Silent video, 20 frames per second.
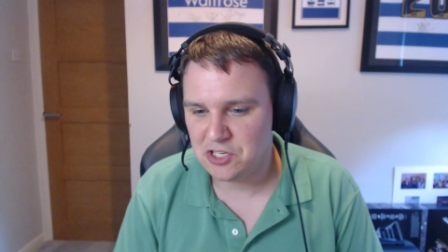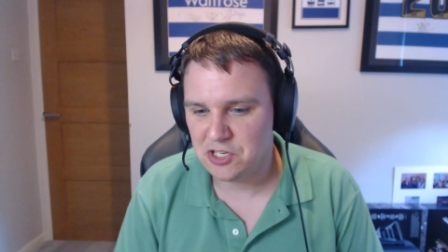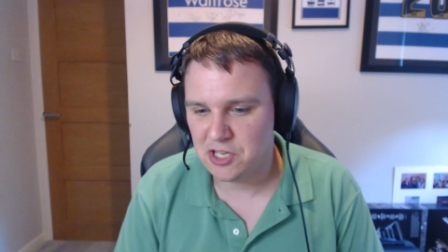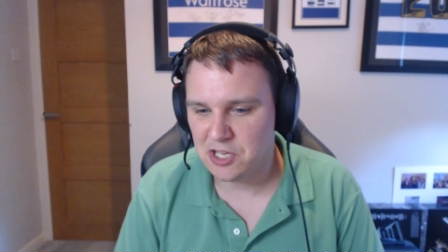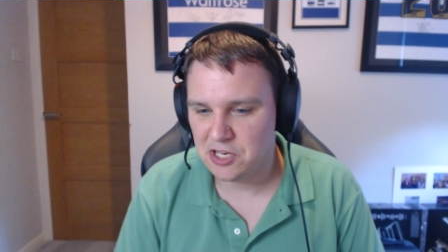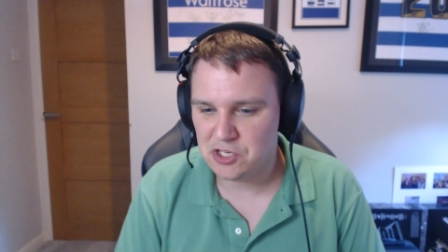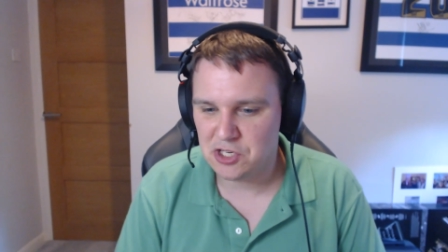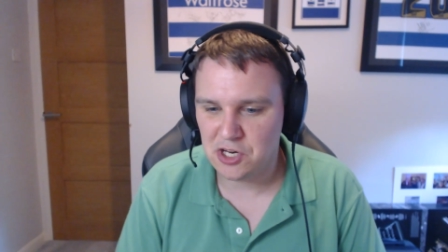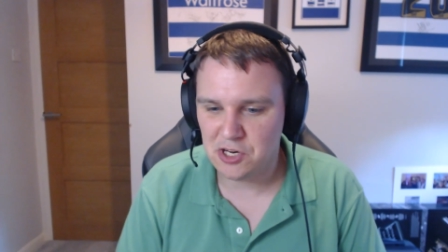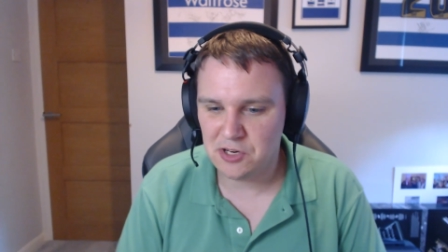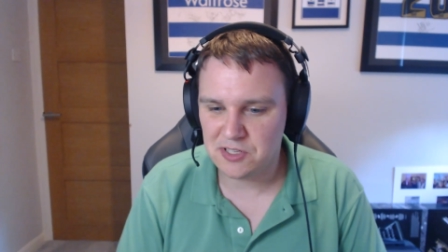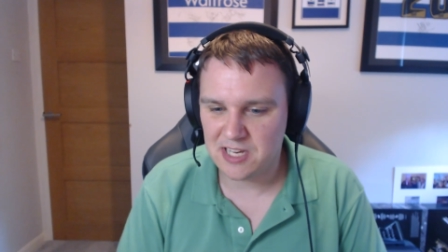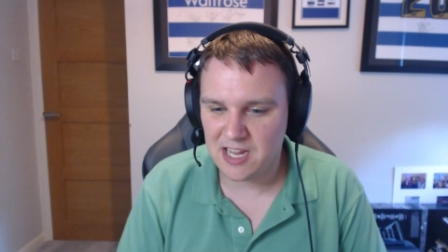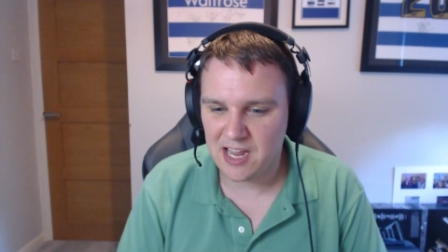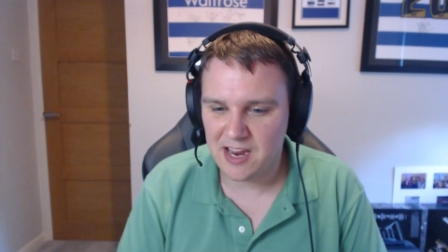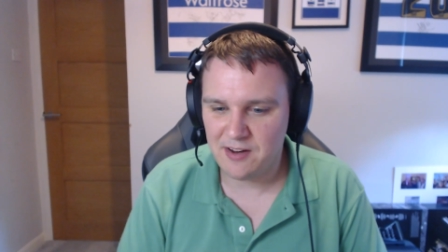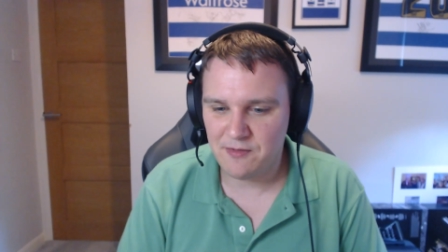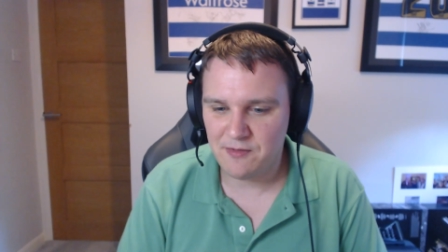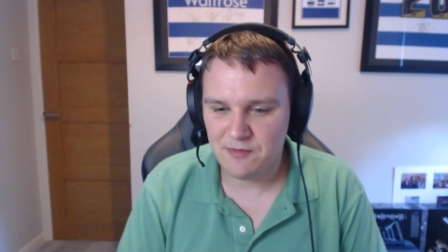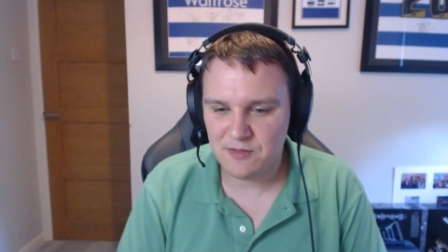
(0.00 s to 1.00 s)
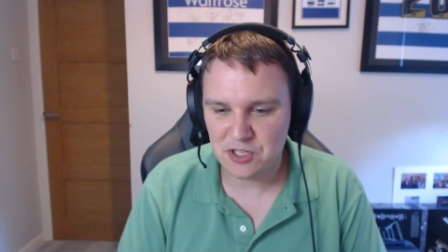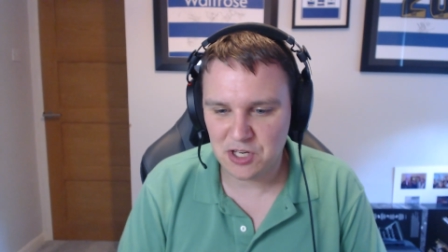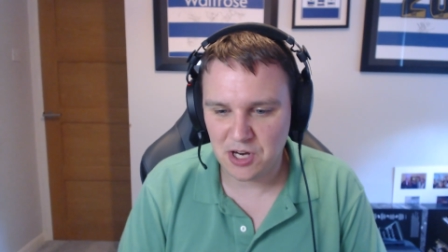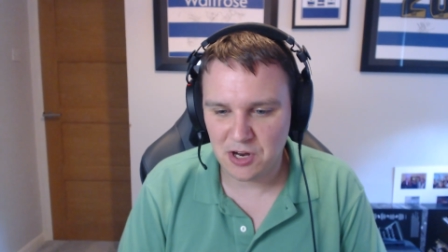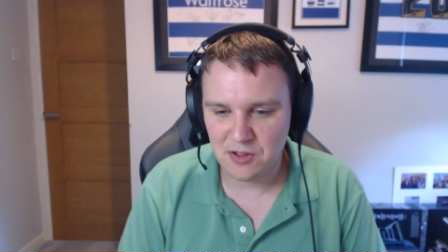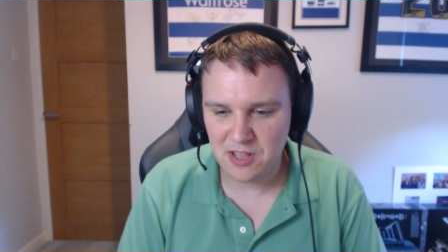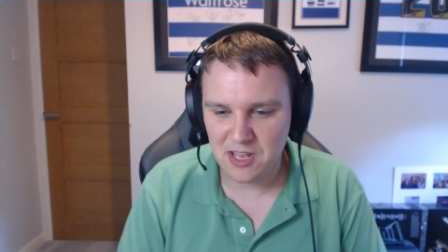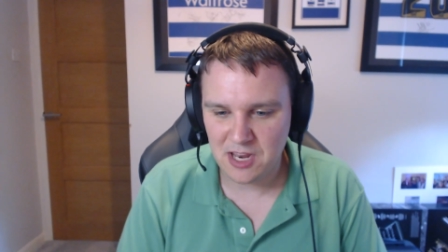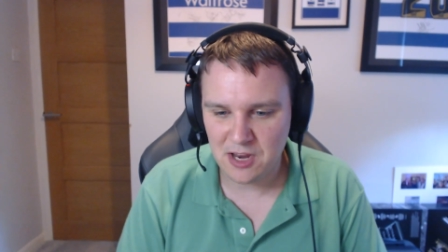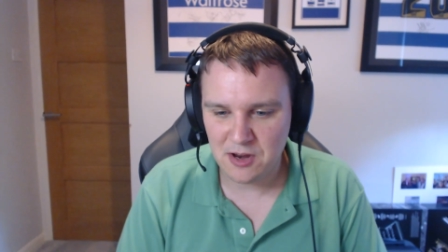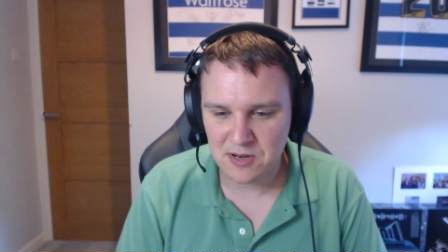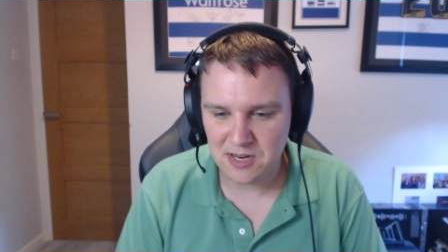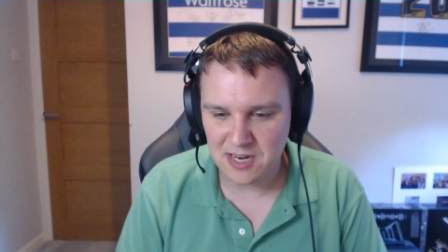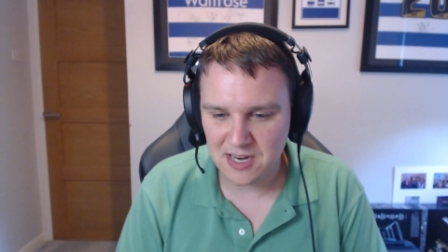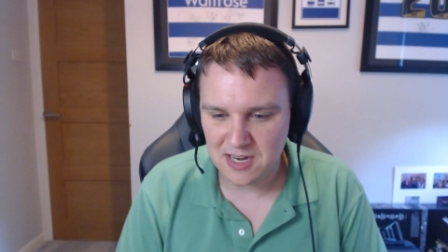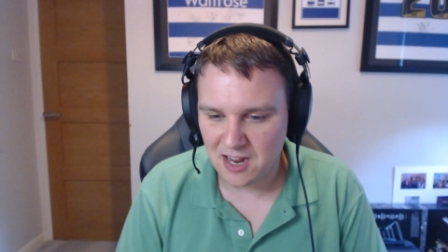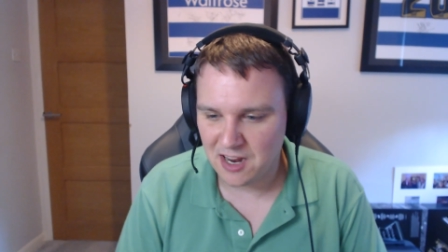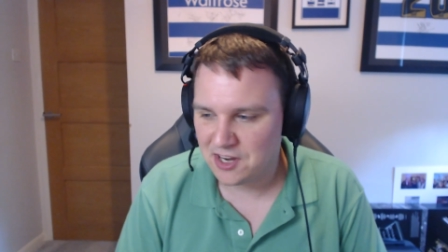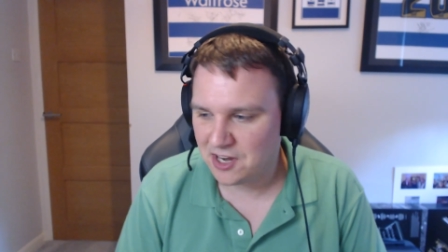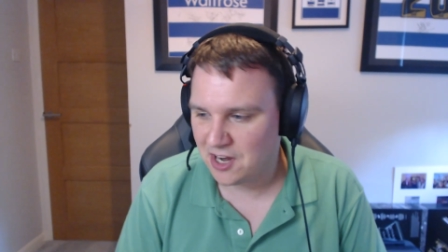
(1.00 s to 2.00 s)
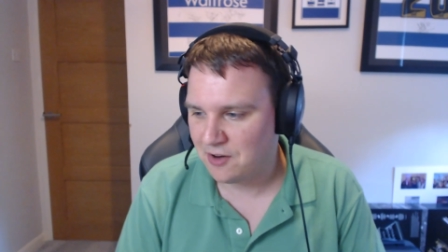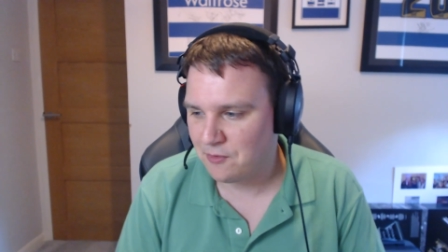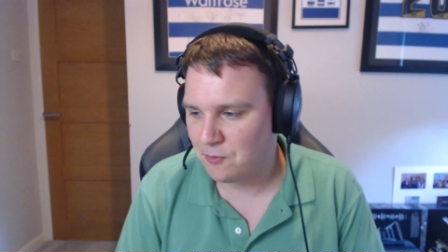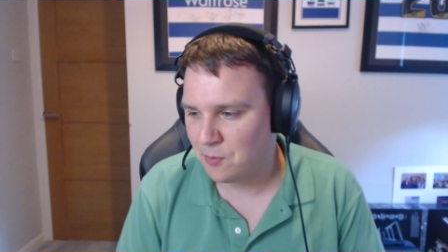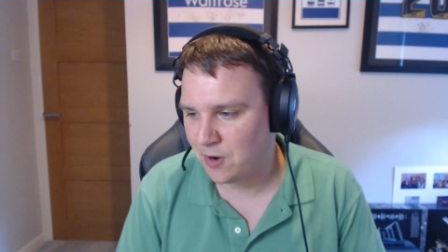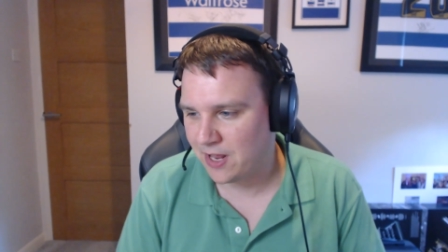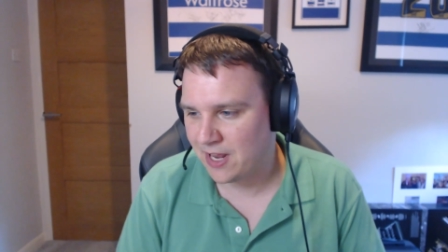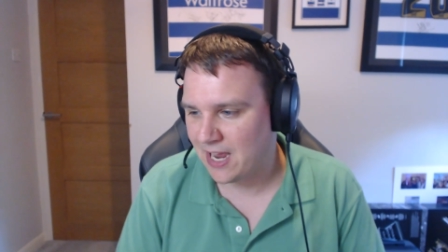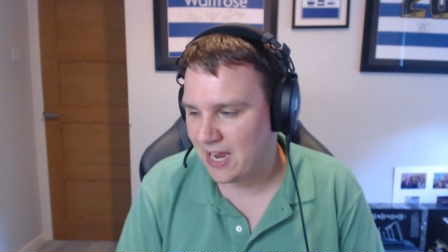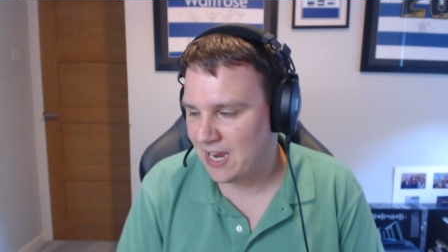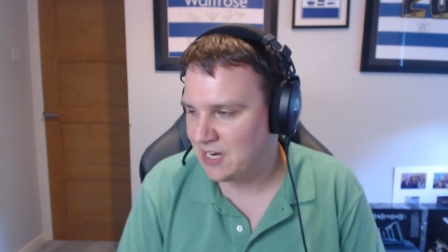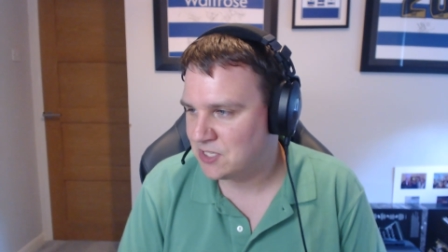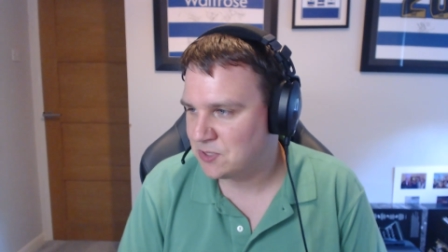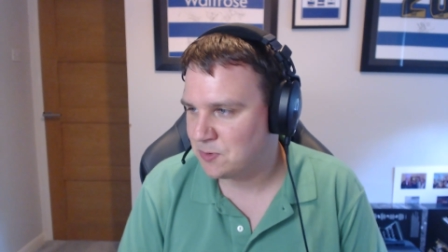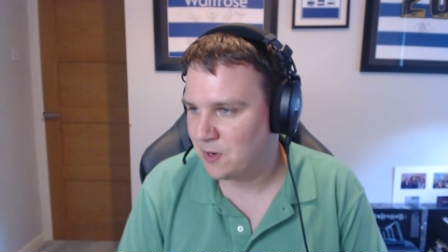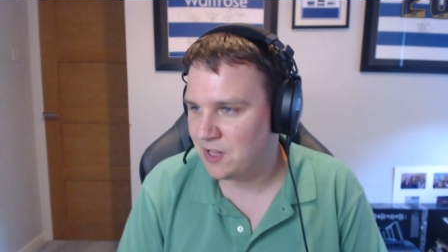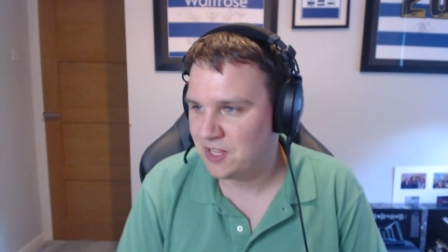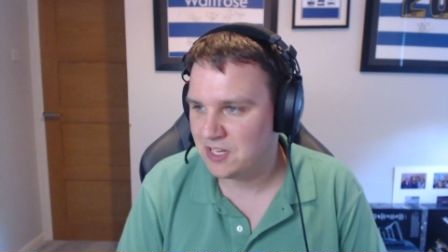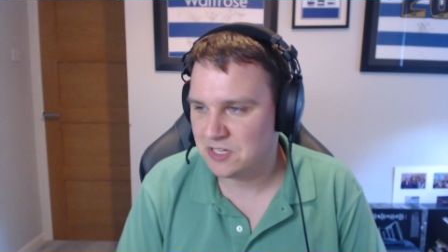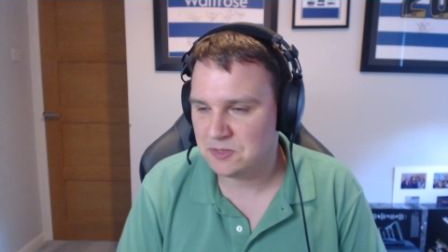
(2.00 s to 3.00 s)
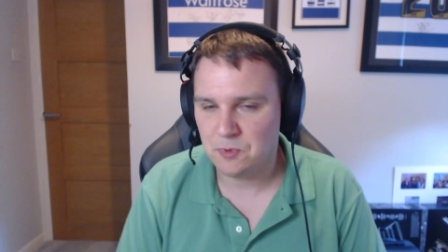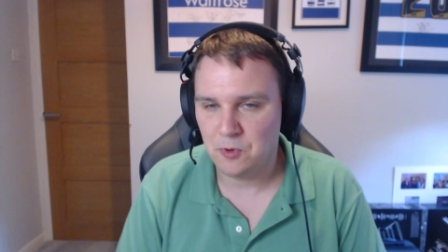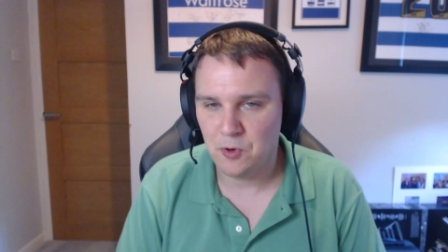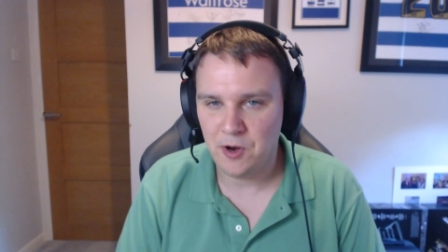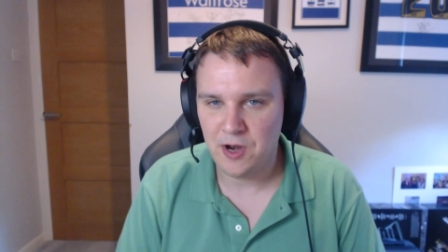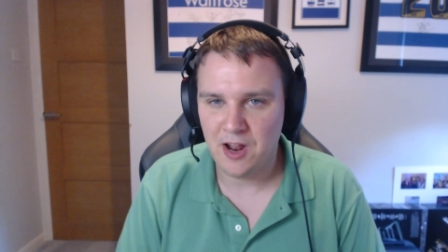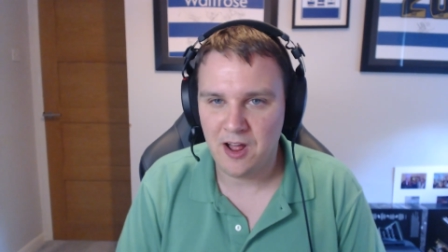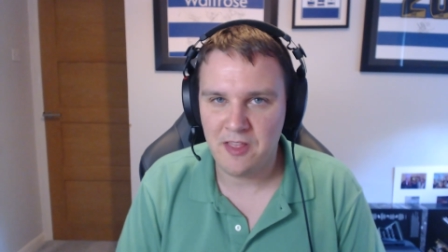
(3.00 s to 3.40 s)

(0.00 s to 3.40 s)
the Tuesday show that you did. I don't even want to get into it at this point.